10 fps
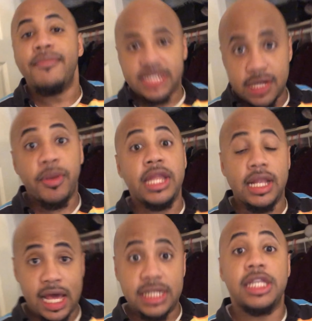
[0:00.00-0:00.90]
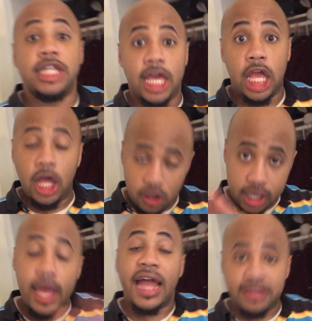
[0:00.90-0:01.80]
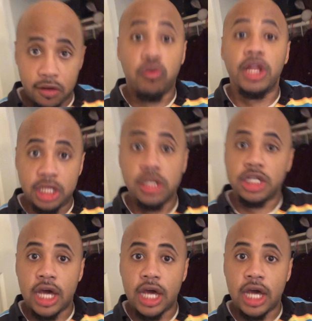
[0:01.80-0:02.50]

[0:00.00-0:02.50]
didn't mess up any lines today, okay? I did a really good